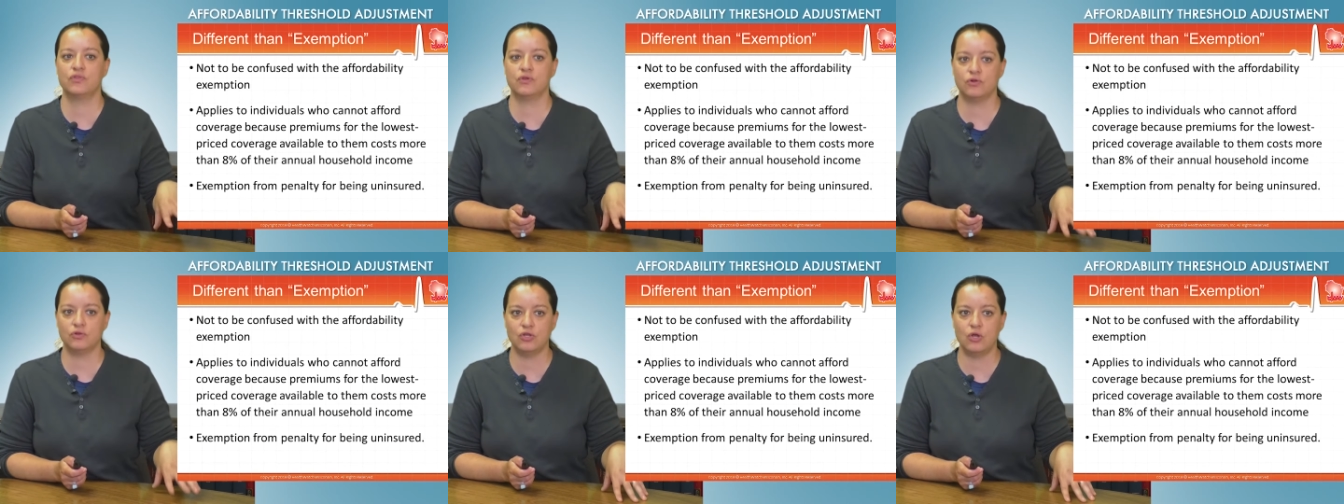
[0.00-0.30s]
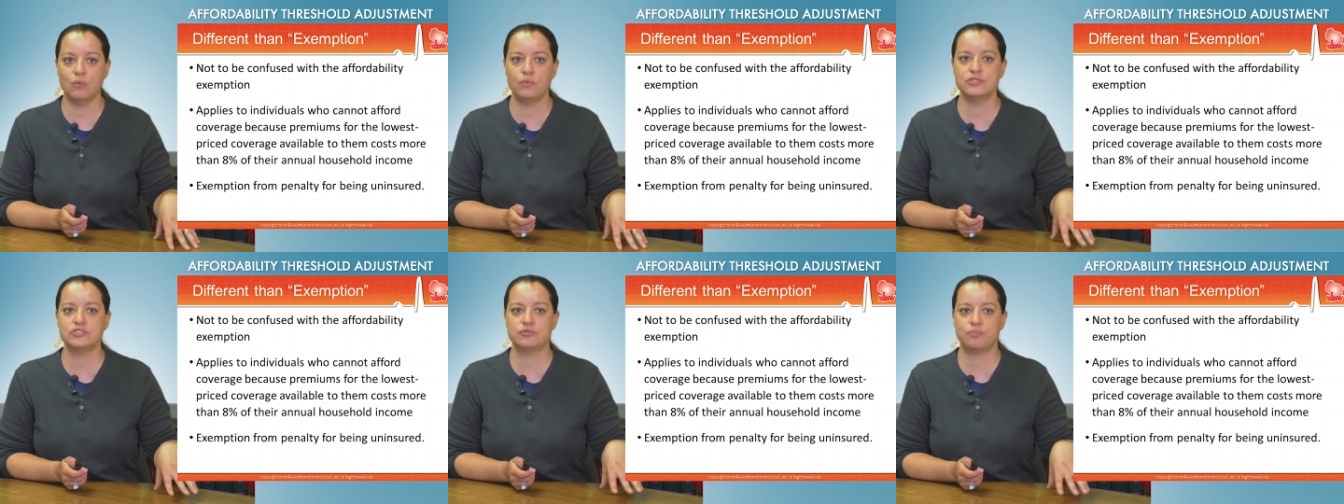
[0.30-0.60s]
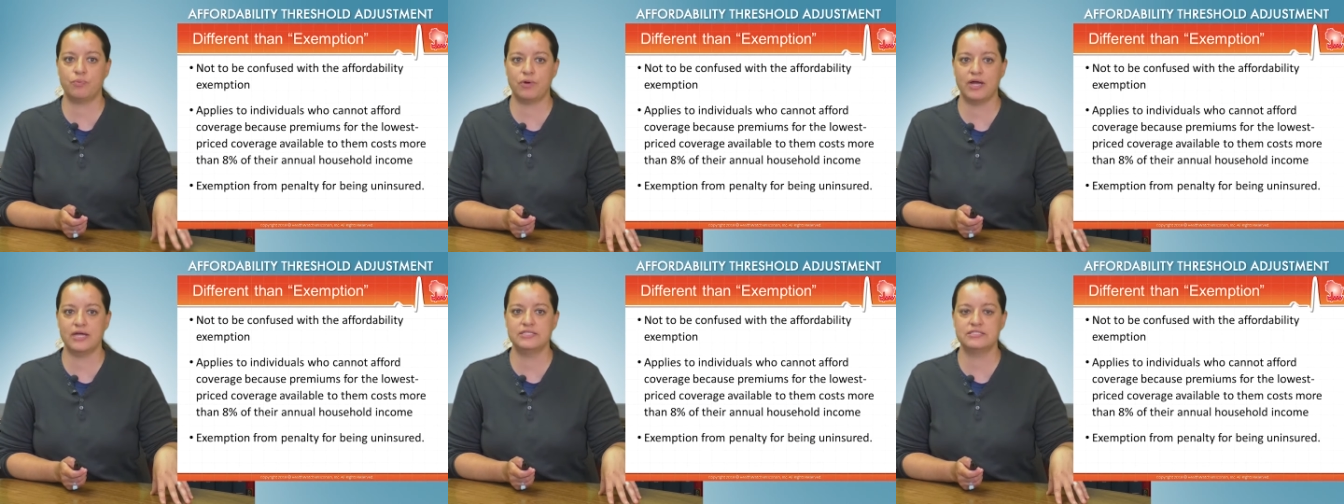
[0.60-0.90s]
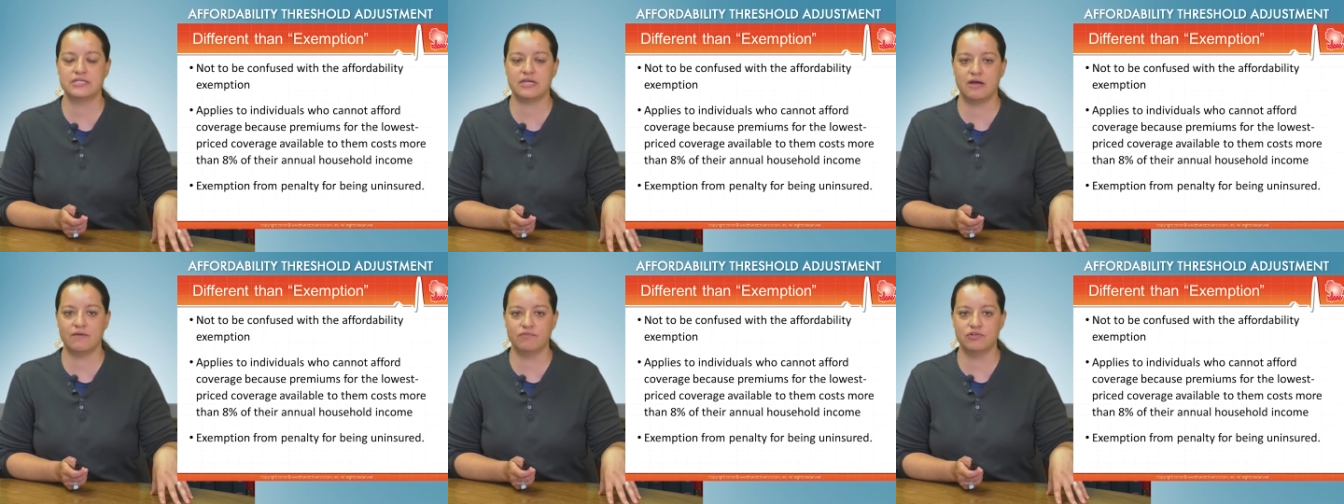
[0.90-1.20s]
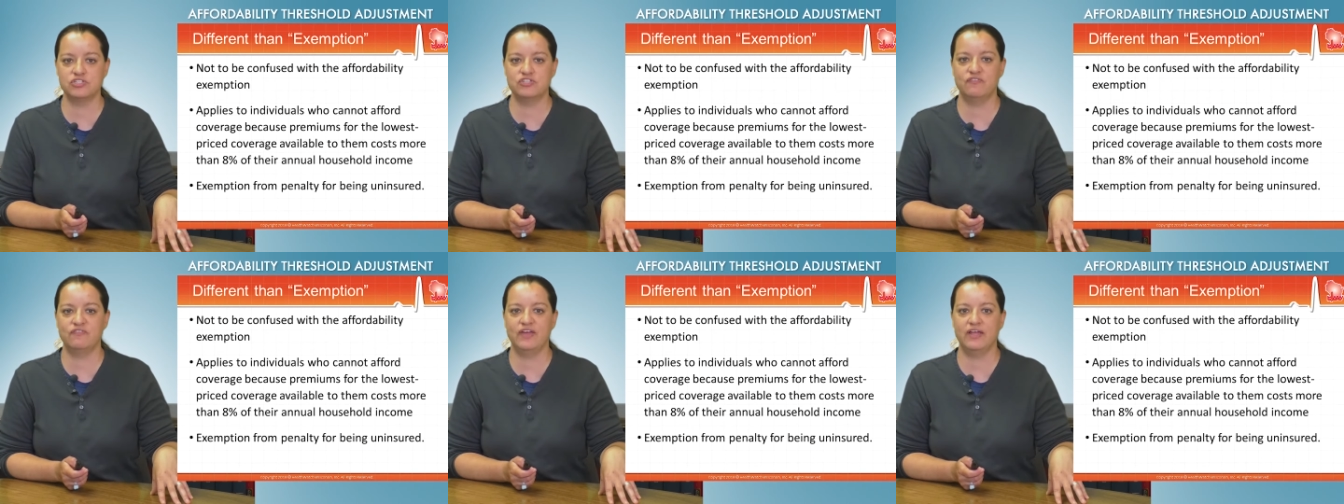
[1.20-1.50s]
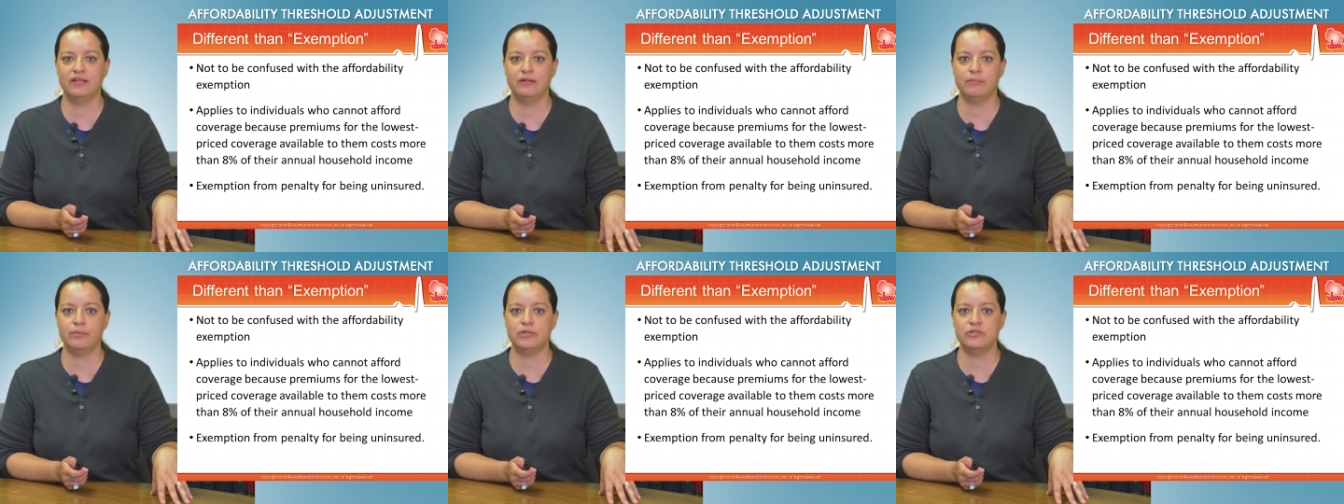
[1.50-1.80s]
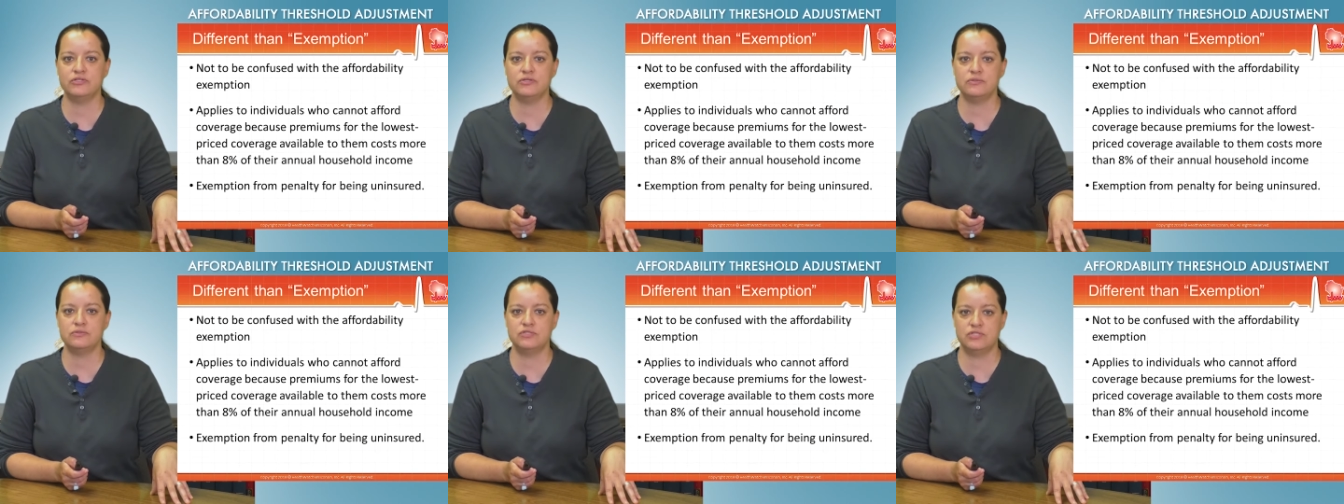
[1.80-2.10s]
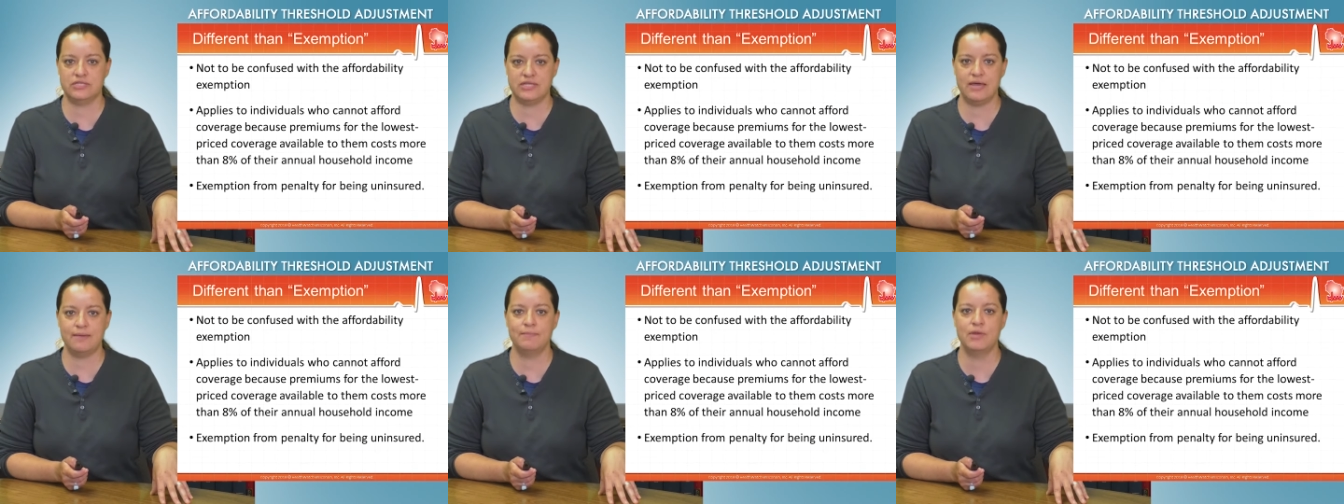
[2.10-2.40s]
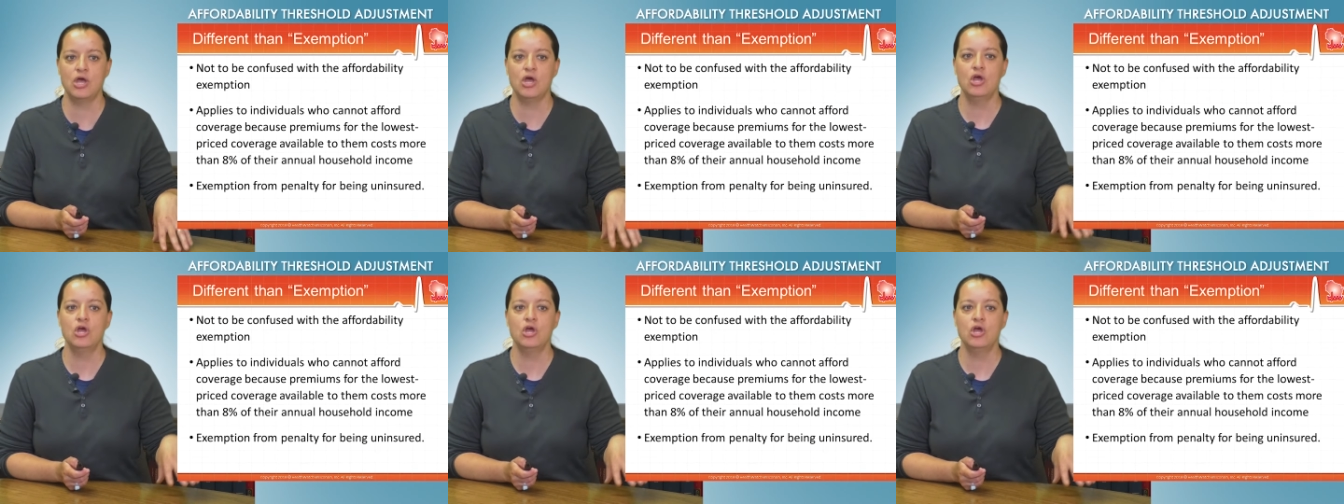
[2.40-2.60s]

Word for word: their lowest price coverage available to them